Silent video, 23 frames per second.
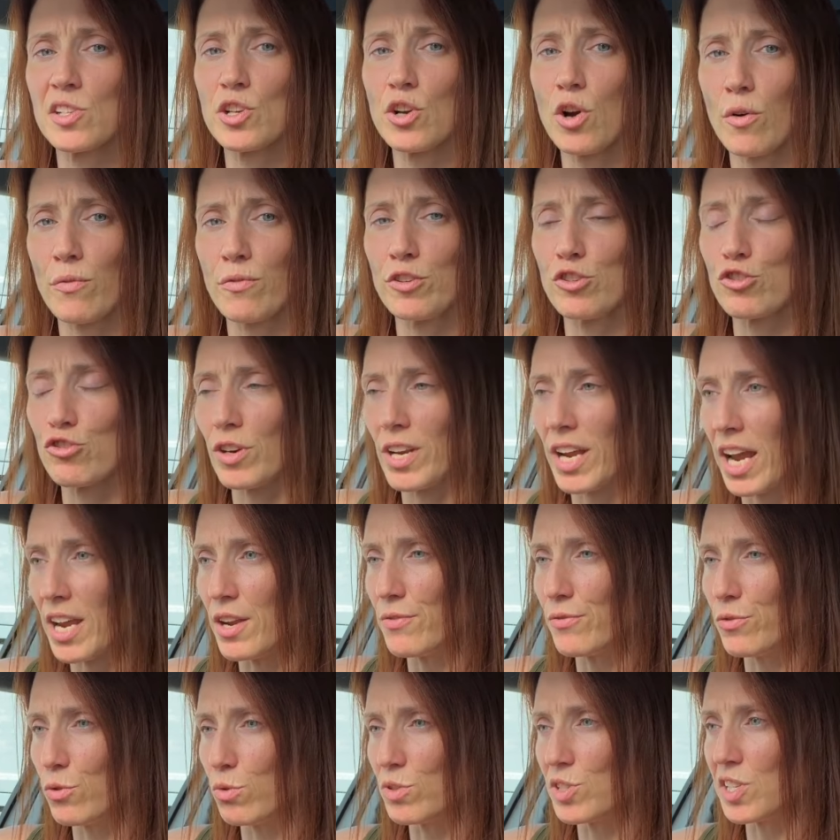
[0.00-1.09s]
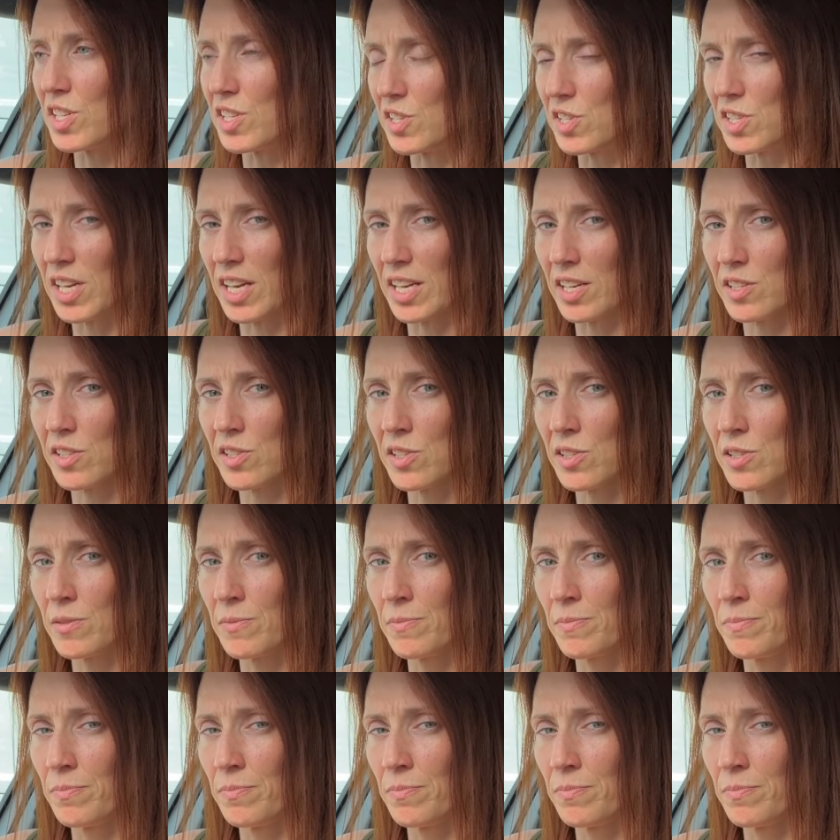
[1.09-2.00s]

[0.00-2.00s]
Coventry A46.